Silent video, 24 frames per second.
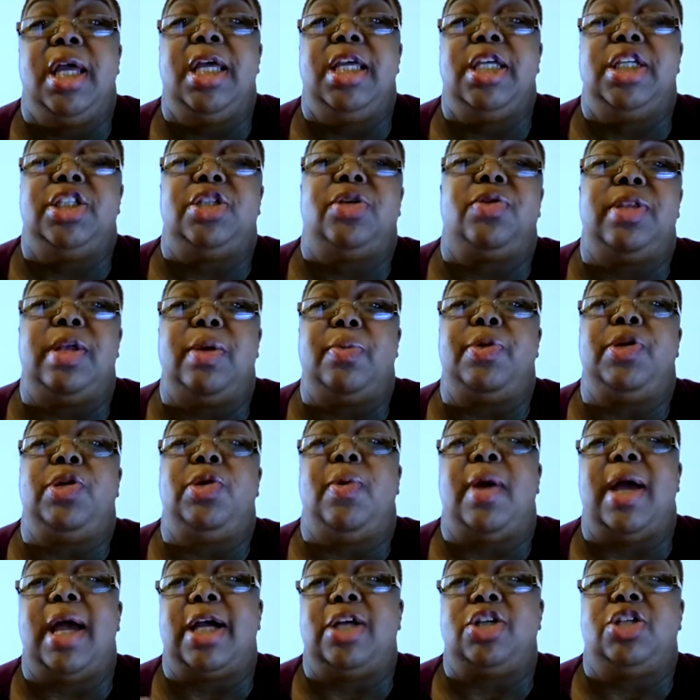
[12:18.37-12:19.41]
so that when
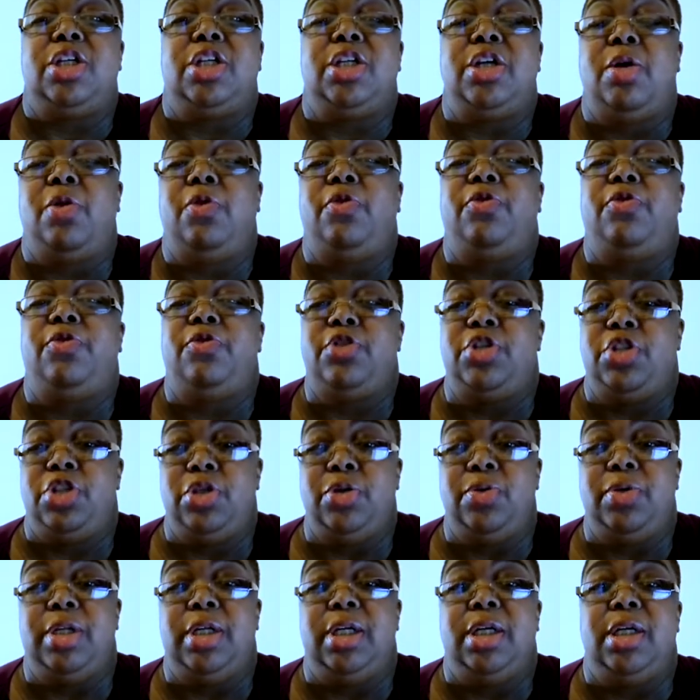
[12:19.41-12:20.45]
you actually go for
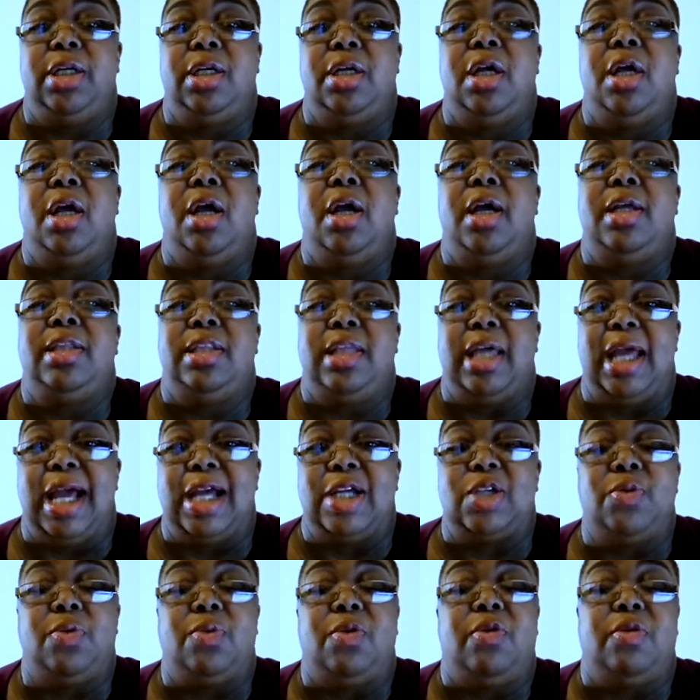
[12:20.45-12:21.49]
shooting the
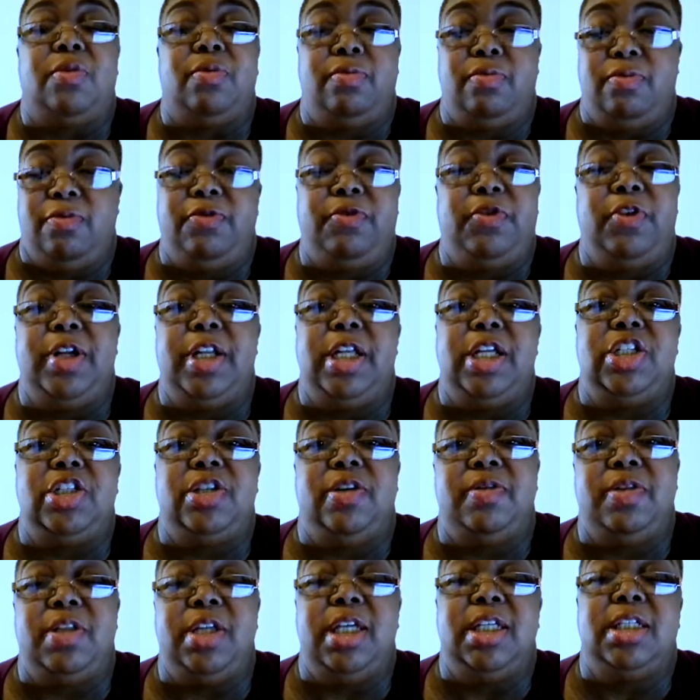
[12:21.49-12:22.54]
actual footage
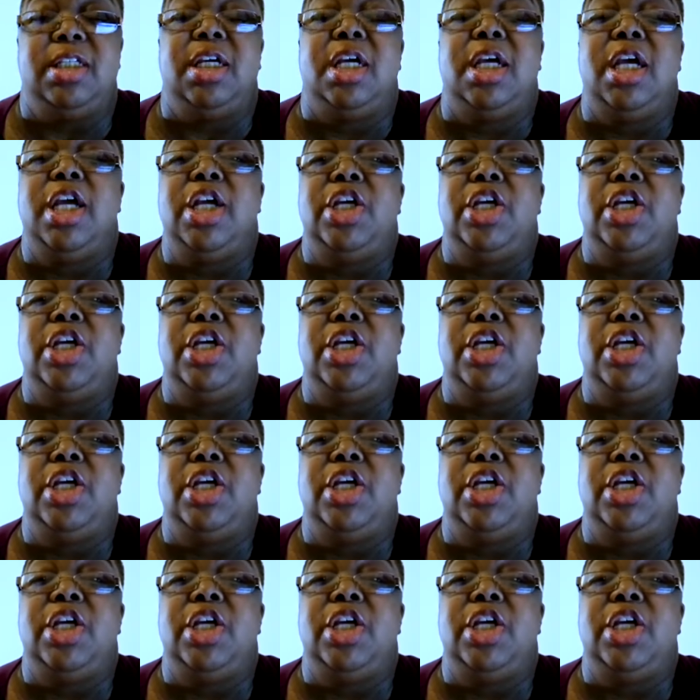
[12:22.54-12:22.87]
of this,